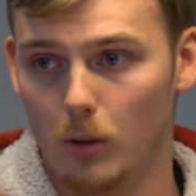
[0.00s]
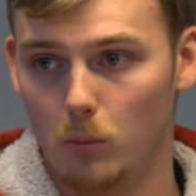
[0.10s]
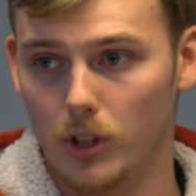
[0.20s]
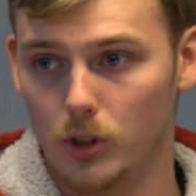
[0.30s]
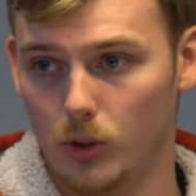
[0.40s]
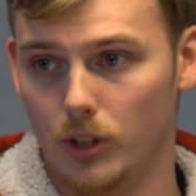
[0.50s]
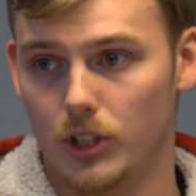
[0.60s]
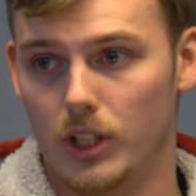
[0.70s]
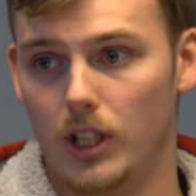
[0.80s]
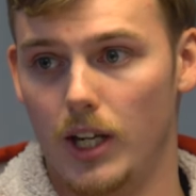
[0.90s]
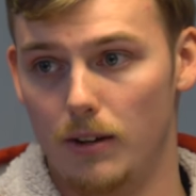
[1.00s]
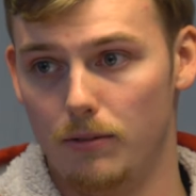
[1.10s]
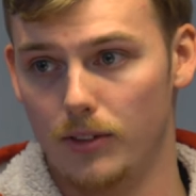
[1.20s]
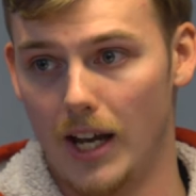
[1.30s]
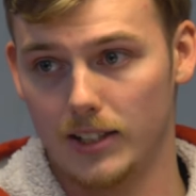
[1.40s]
And we're trying to see
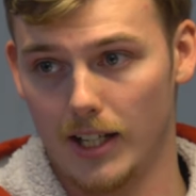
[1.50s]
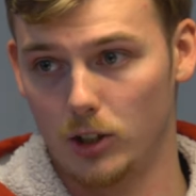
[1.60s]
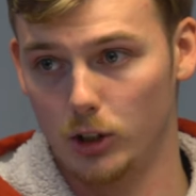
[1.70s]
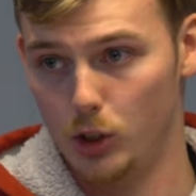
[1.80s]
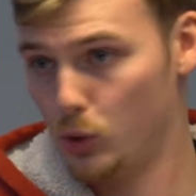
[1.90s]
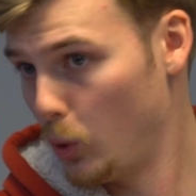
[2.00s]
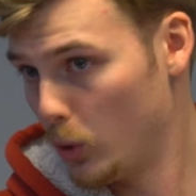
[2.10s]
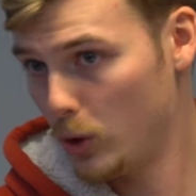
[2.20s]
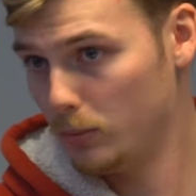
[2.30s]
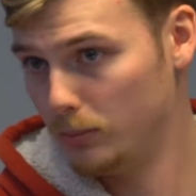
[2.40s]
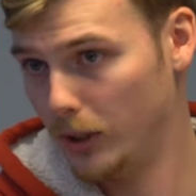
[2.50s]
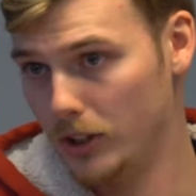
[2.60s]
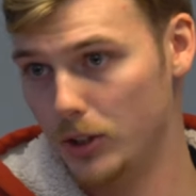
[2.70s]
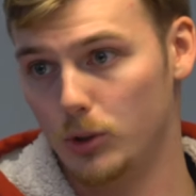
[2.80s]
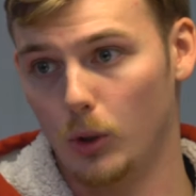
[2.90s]
if that's actually true or not,
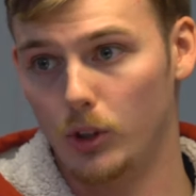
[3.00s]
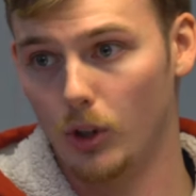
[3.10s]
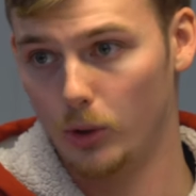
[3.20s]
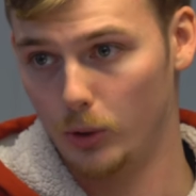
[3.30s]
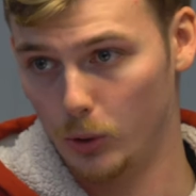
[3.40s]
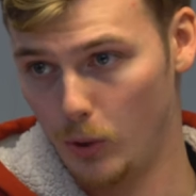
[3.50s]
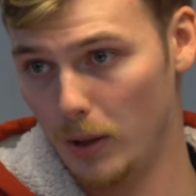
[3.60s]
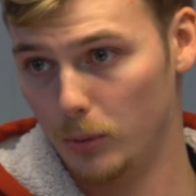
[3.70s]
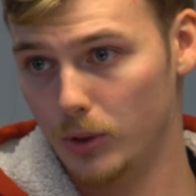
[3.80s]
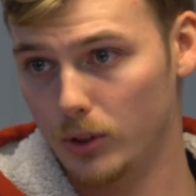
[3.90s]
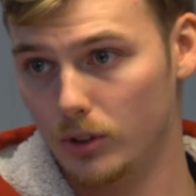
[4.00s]
because it was only done on the ground.